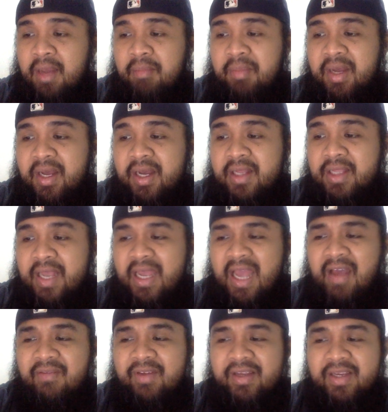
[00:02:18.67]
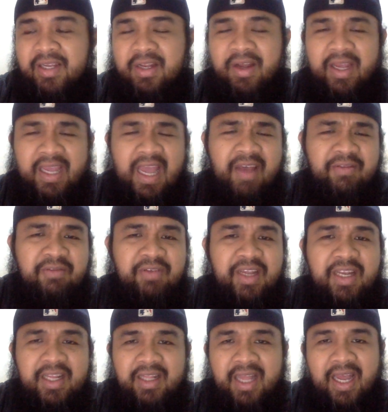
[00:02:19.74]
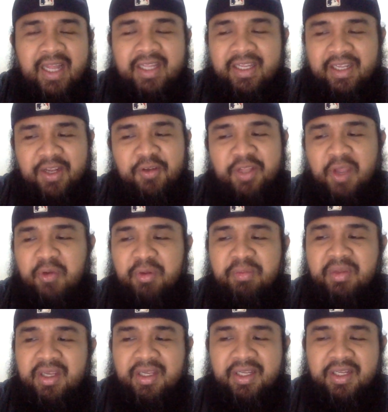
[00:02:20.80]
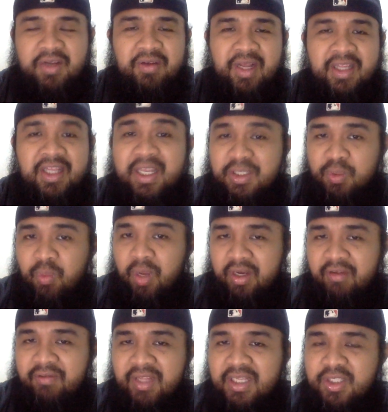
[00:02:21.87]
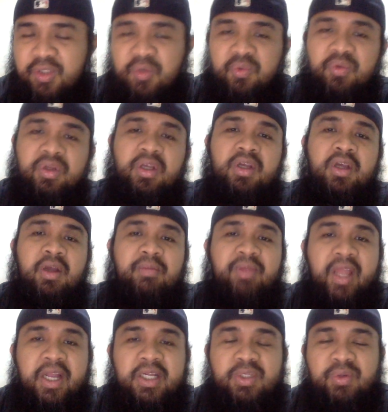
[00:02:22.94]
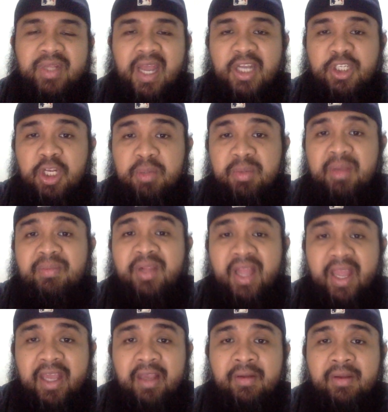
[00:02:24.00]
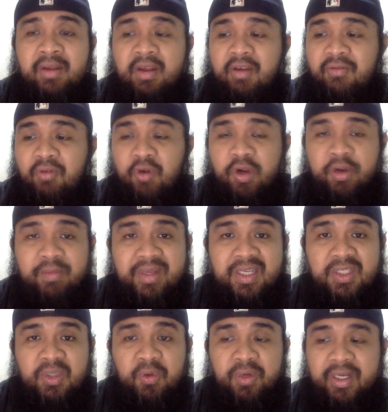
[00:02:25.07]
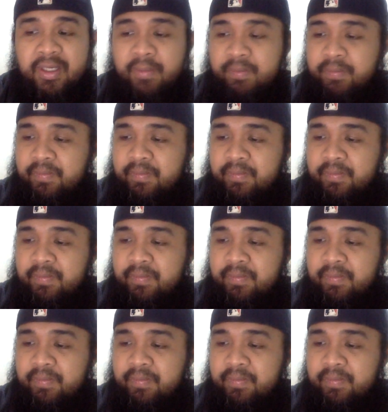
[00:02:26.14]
But I have a feeling that, you know, they will be, you know, at least one of these 2 players would actually be playing for Minnesota.